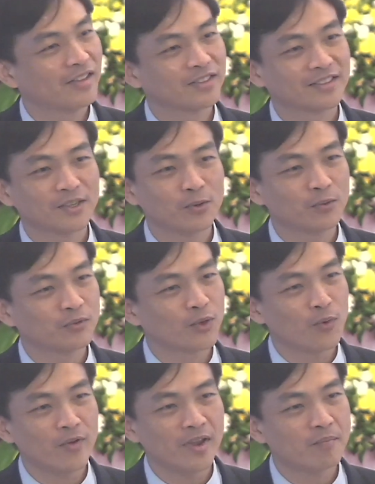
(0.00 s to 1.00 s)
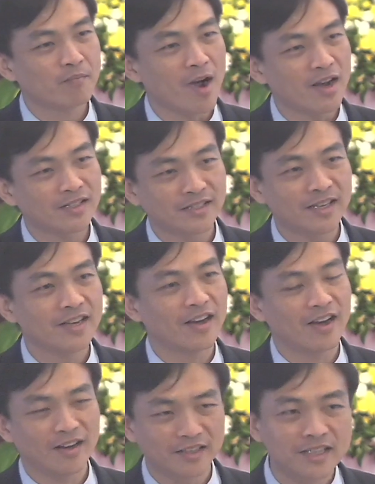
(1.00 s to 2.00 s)
still doing boxing
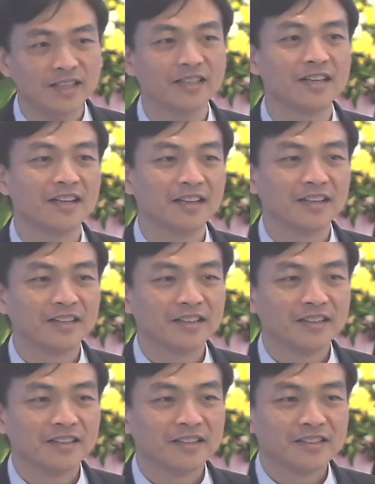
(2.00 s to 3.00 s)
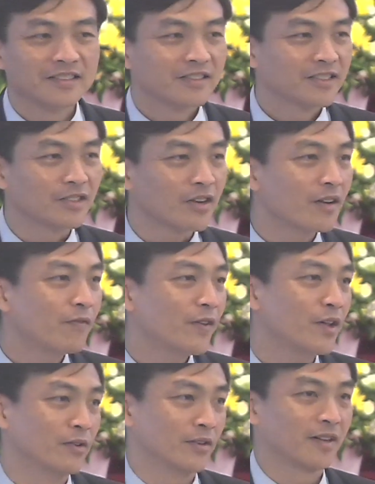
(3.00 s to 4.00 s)
on the soccer field.